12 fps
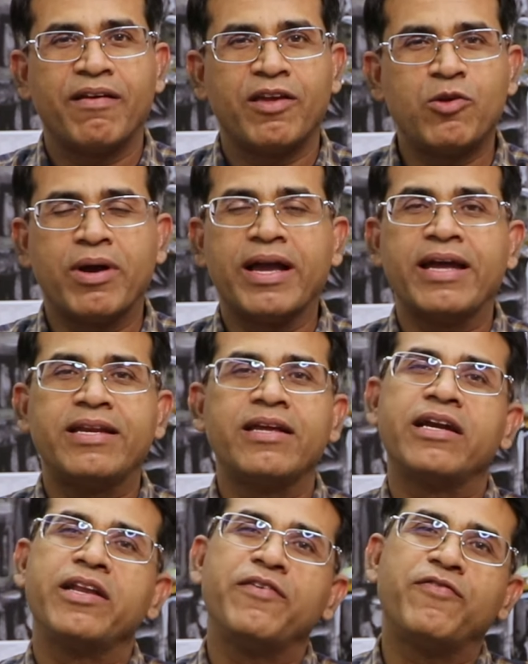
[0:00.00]
you are getting
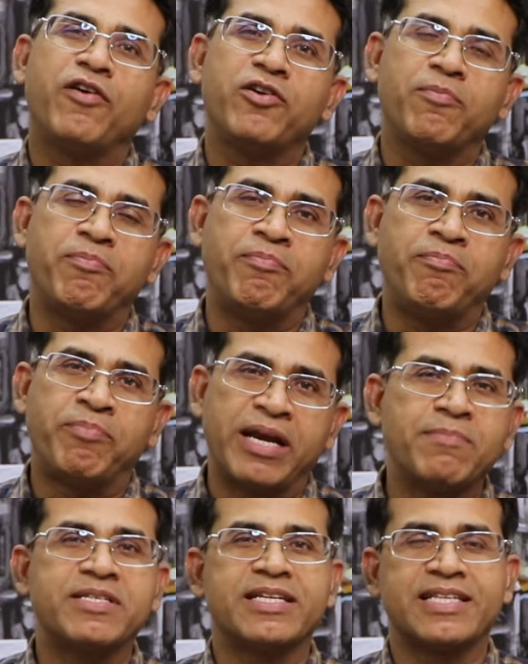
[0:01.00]
ready for your
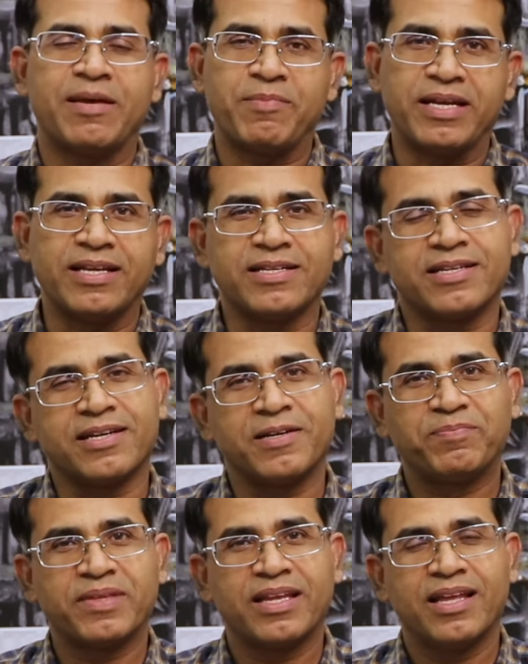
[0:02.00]
prelims examination.
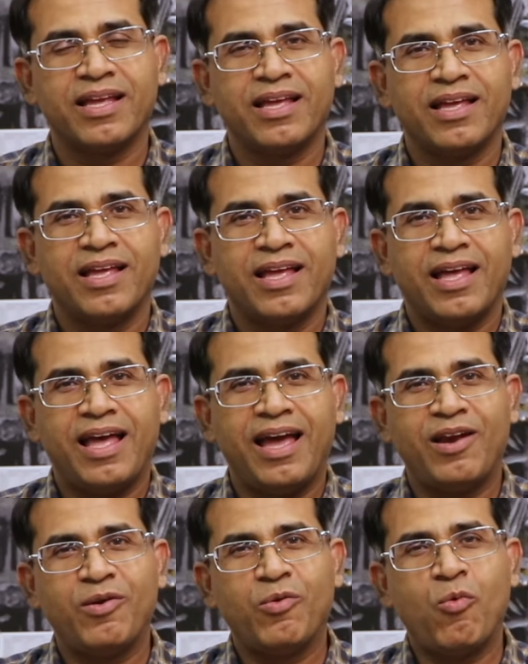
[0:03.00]

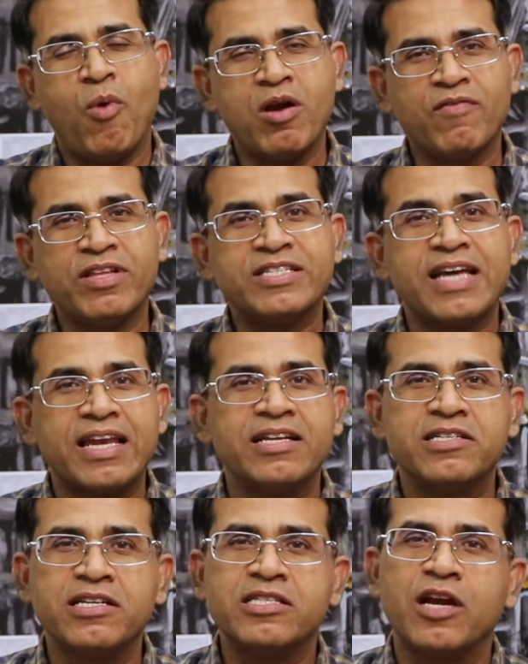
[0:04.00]
And one of the
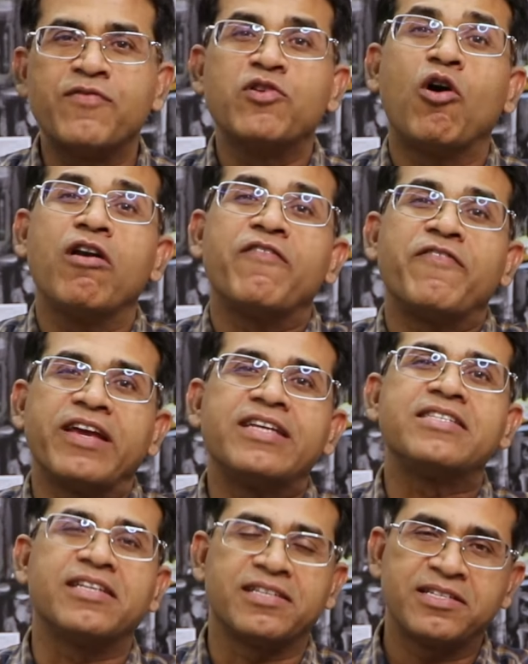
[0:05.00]
challenges that we all
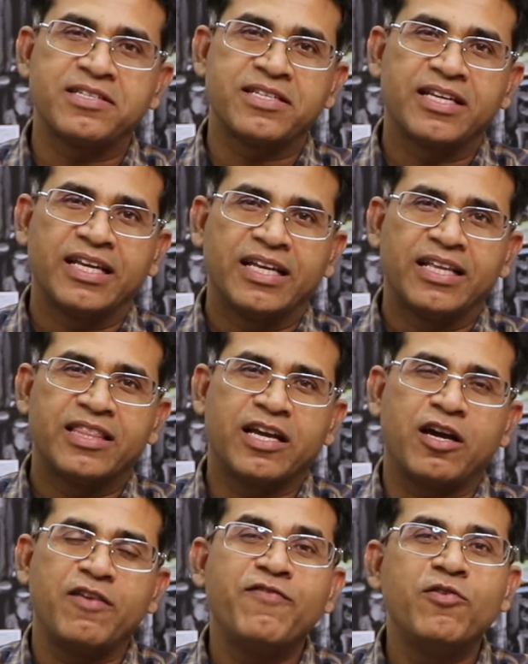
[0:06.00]
face is the
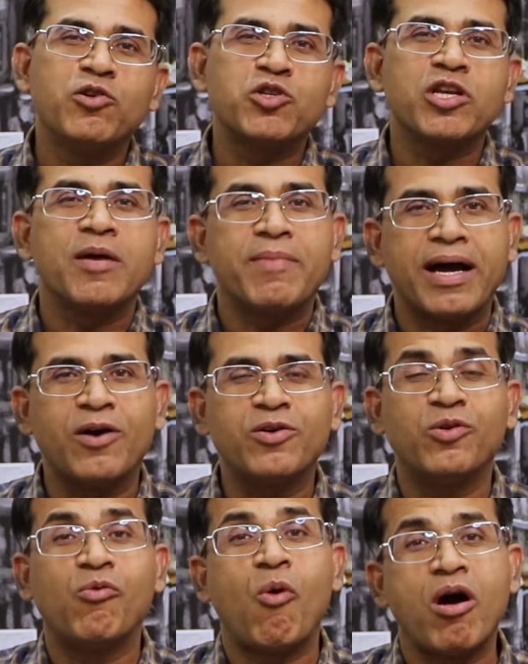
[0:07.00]
confusion
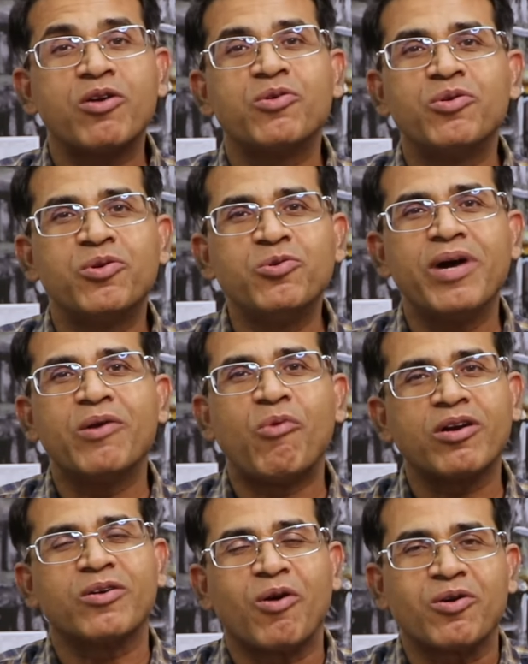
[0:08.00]
about what to do and
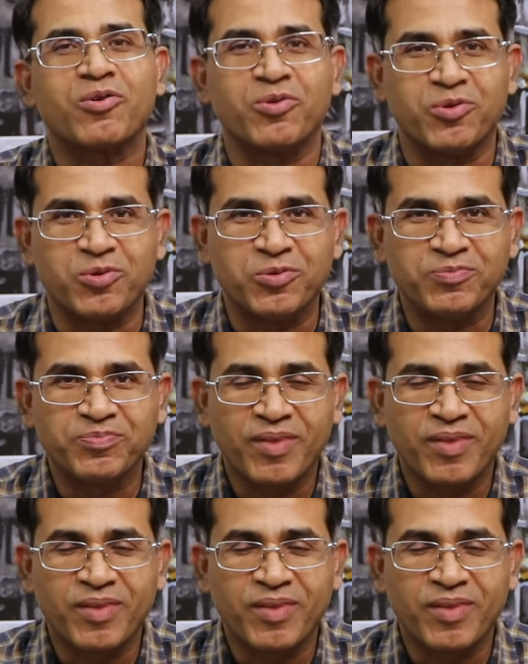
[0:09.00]
what not to do.